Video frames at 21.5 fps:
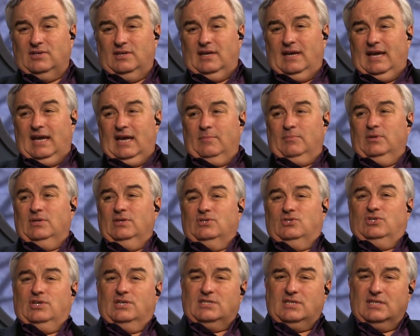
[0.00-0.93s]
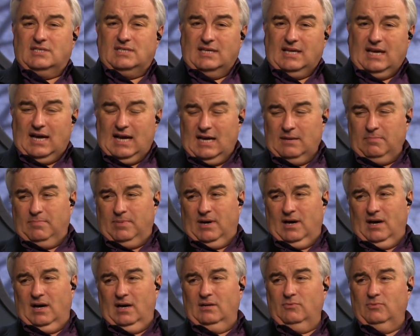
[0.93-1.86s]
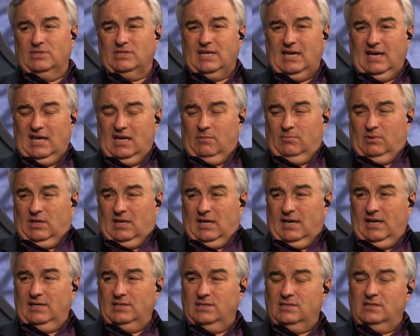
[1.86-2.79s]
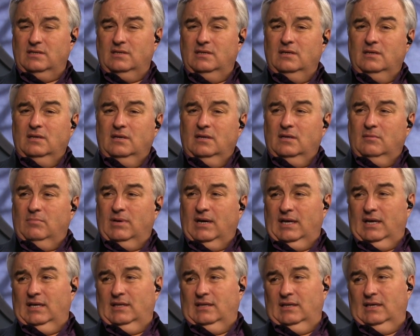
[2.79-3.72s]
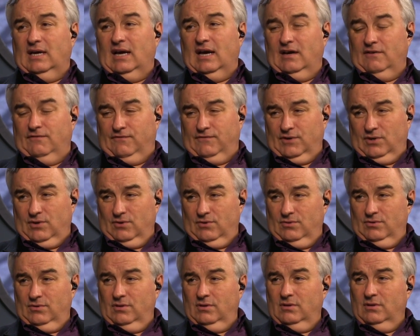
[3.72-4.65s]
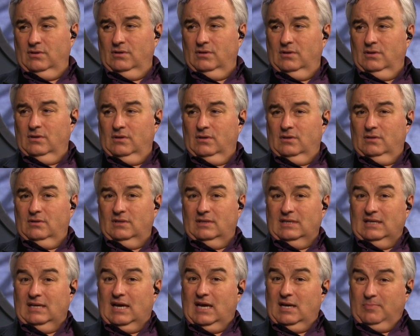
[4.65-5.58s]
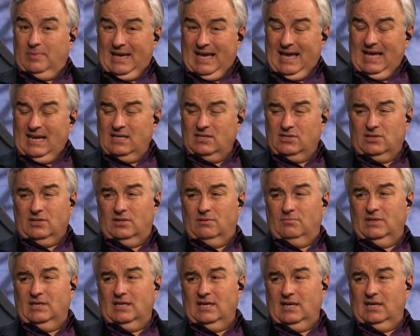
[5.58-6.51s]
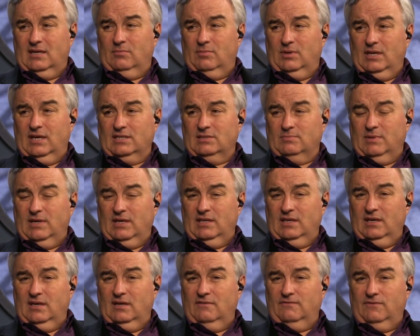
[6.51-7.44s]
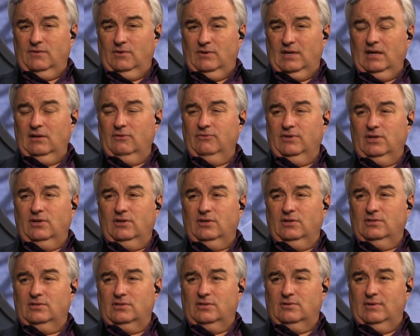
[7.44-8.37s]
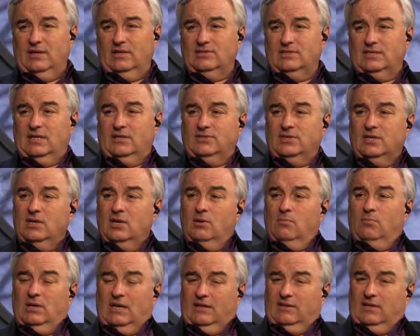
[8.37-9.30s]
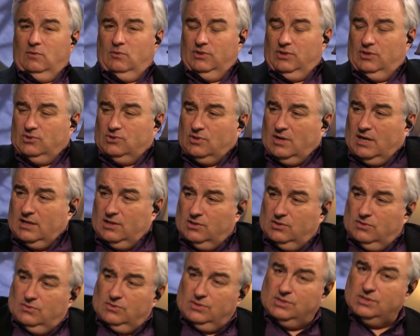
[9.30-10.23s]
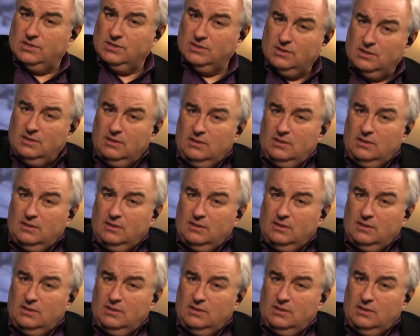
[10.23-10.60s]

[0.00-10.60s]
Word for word: is going to happen is just as the iPod was cannibalized by the iPhone, the iPad is going to be cannibalized by the iPhone. I don't think you're going to turn around sales, but I think what they're trying to do is